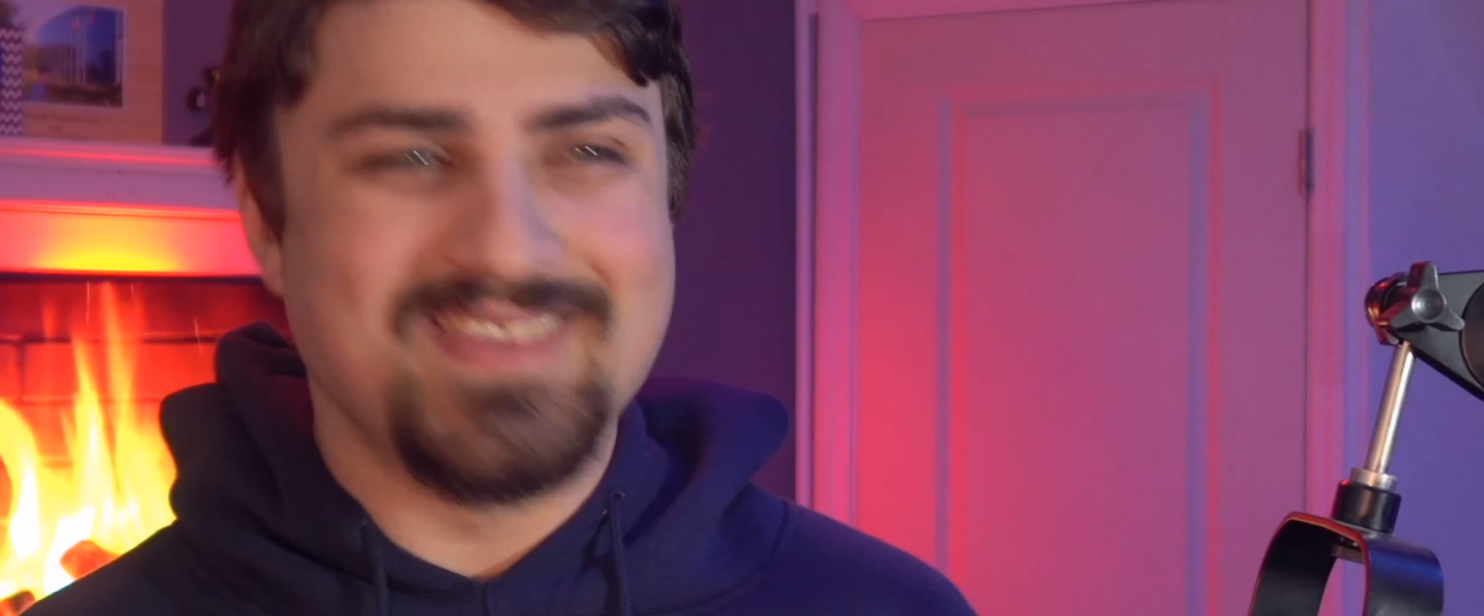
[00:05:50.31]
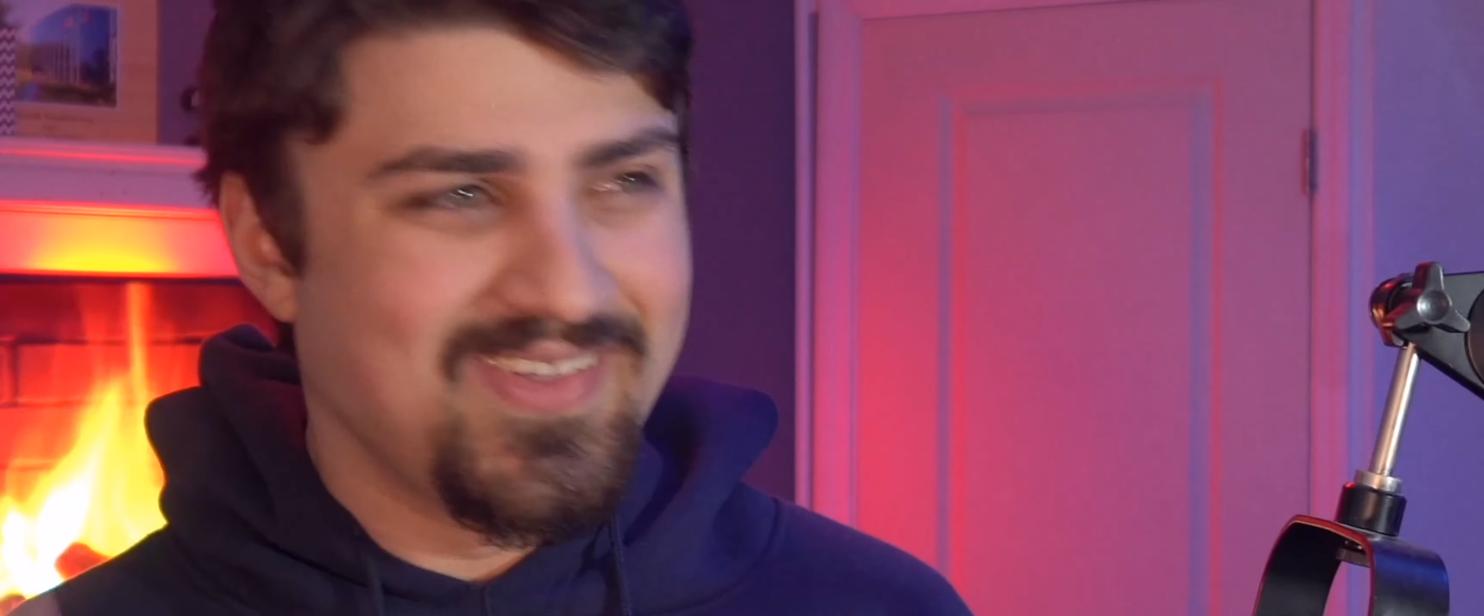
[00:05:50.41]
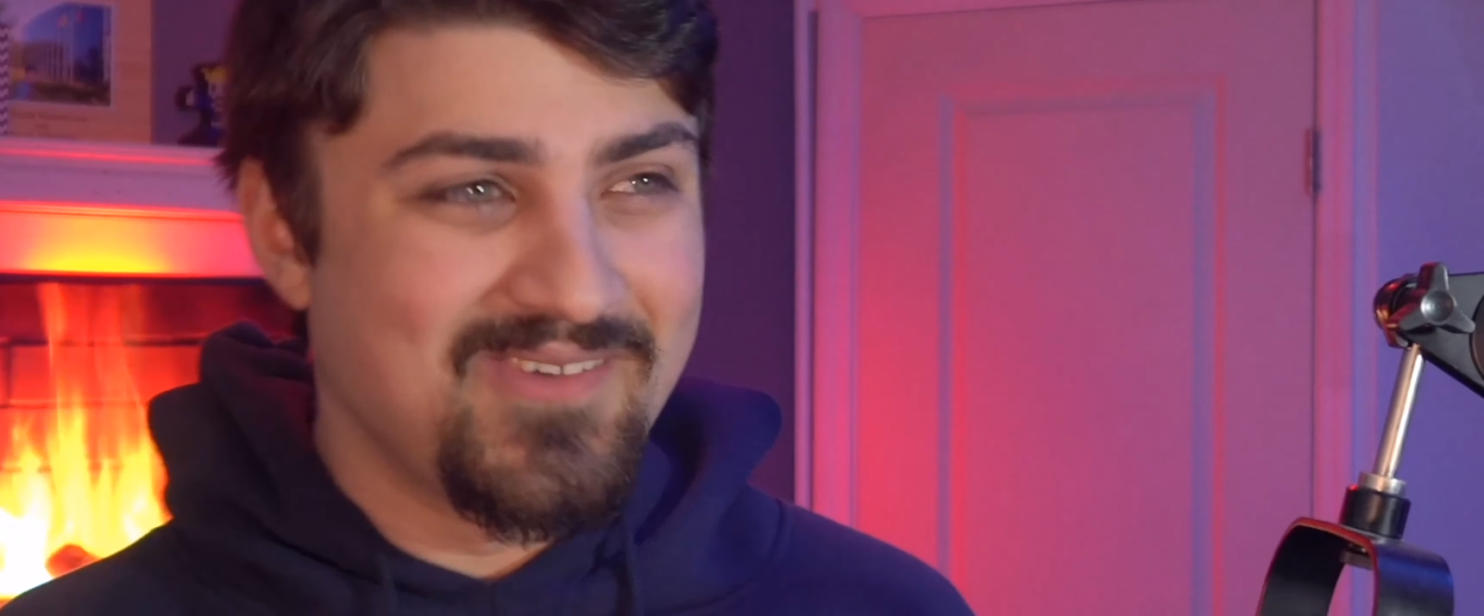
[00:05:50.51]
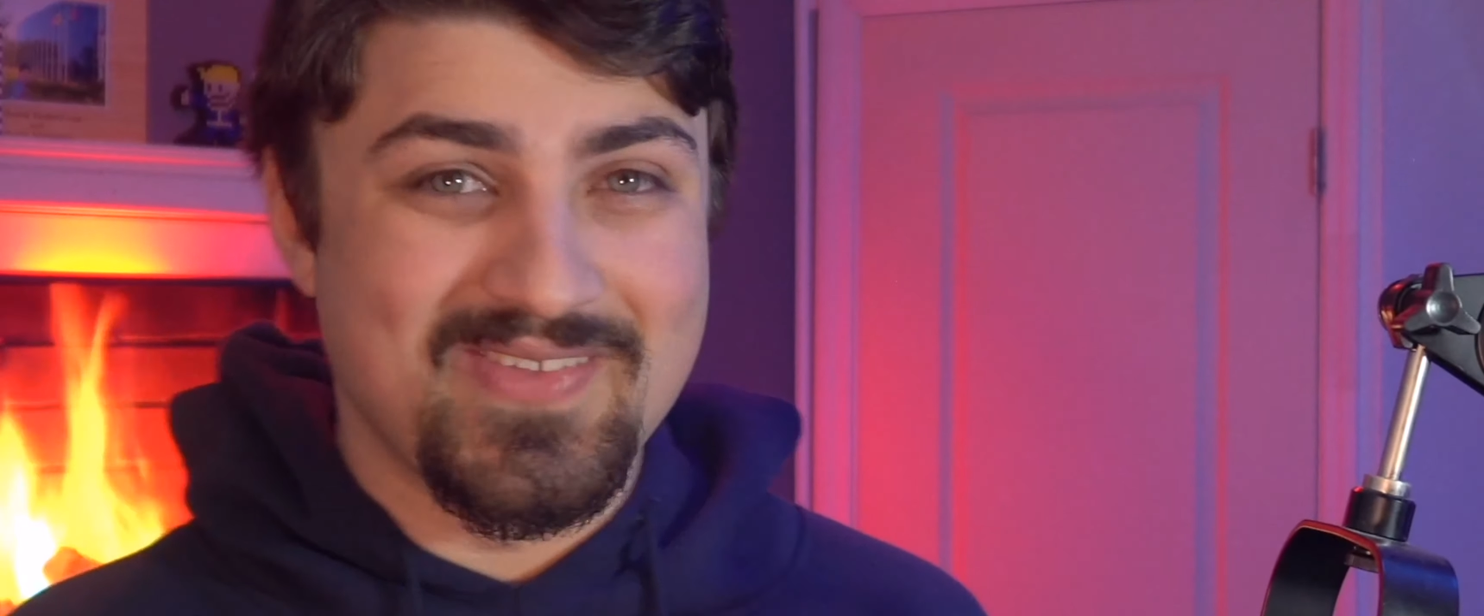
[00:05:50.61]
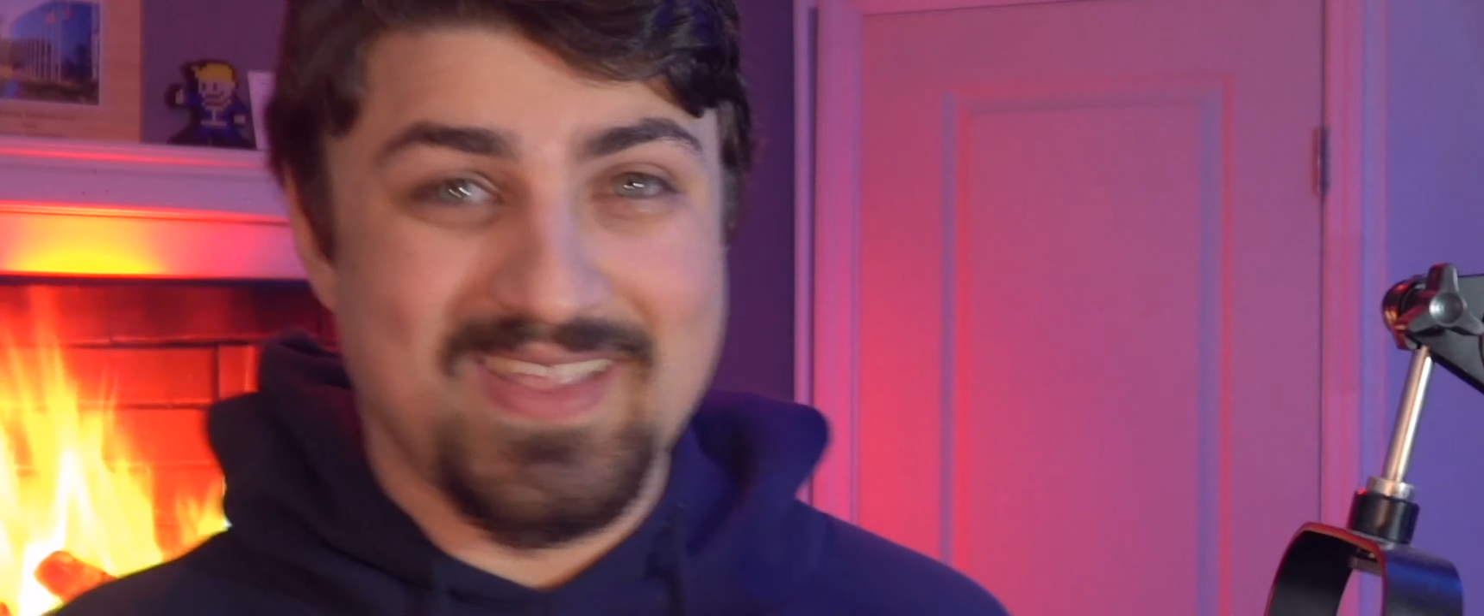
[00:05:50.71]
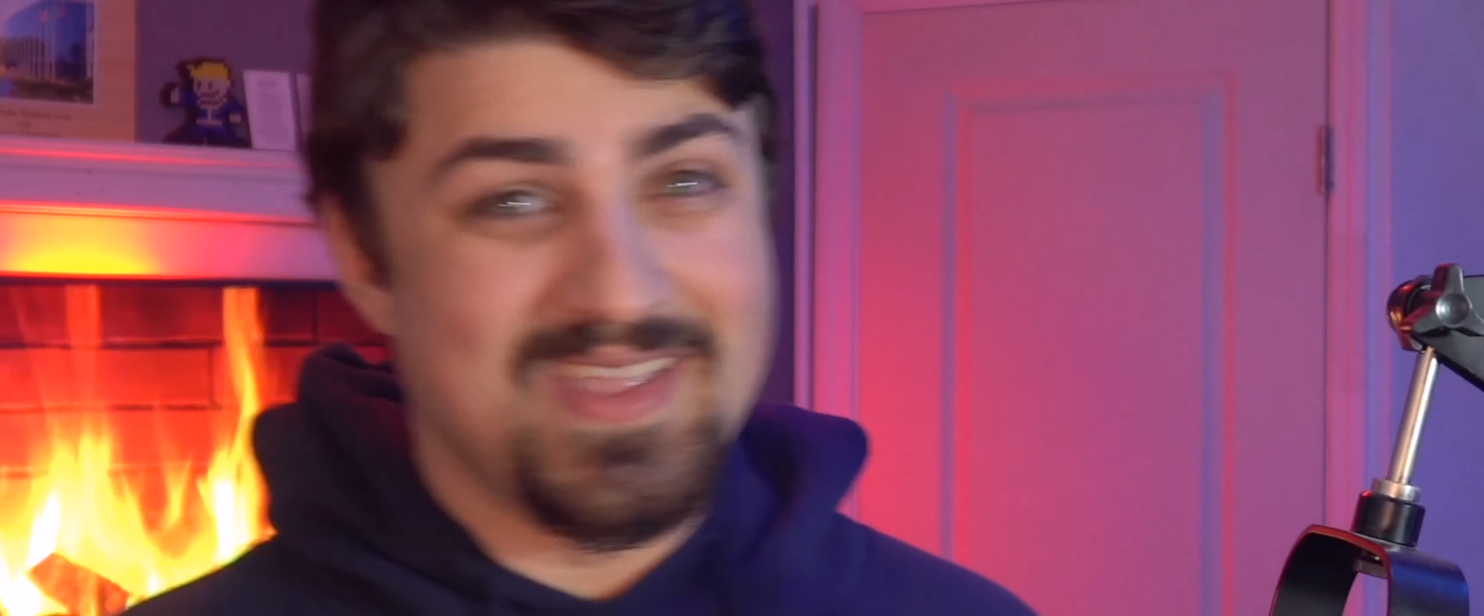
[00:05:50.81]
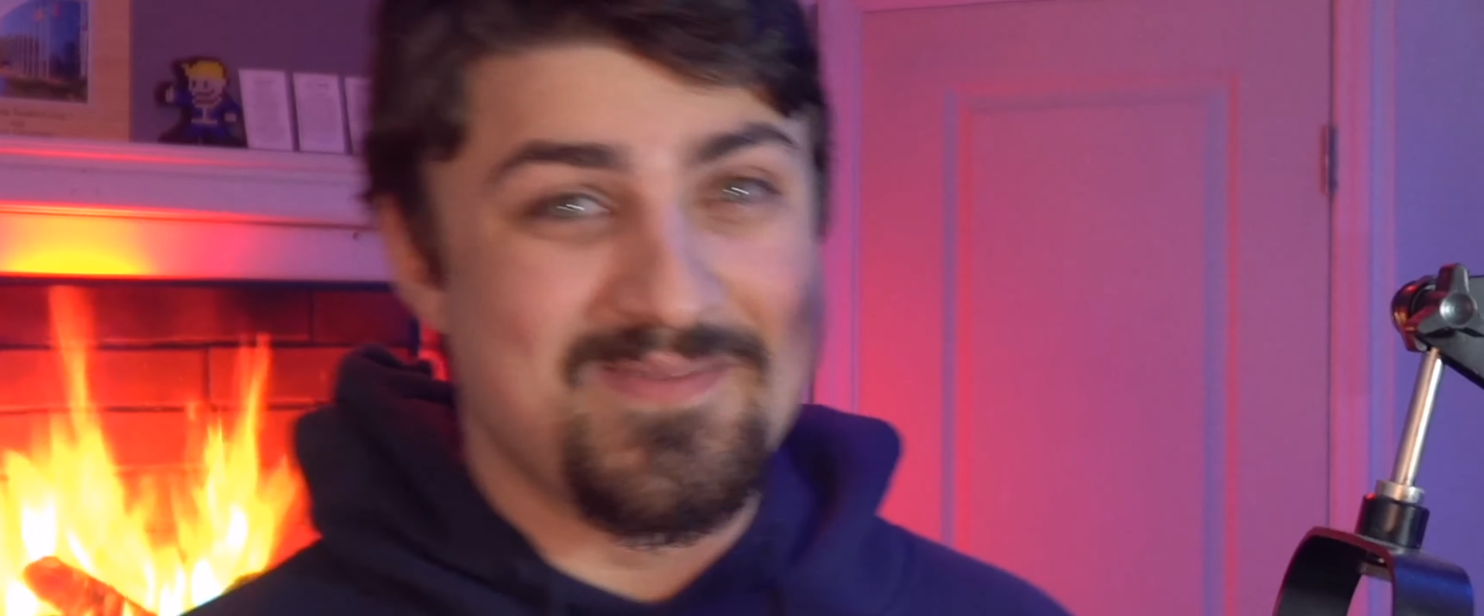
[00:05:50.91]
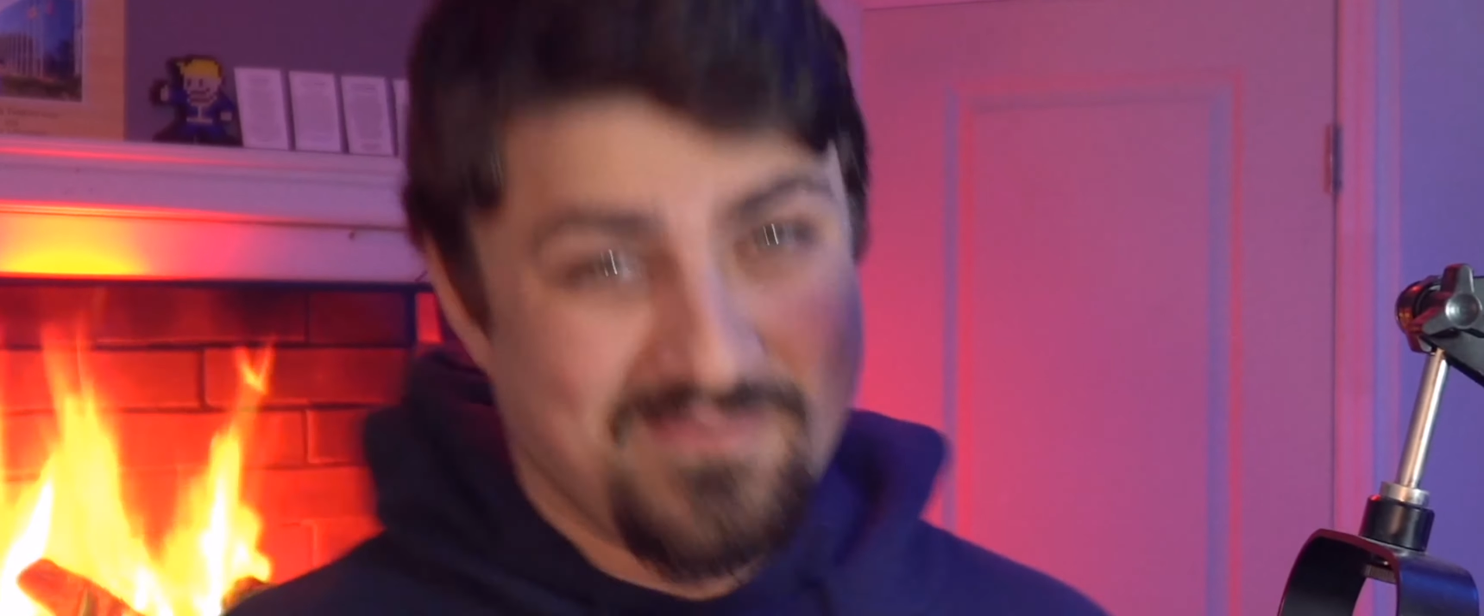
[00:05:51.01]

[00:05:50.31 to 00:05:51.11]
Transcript: dealing with idiot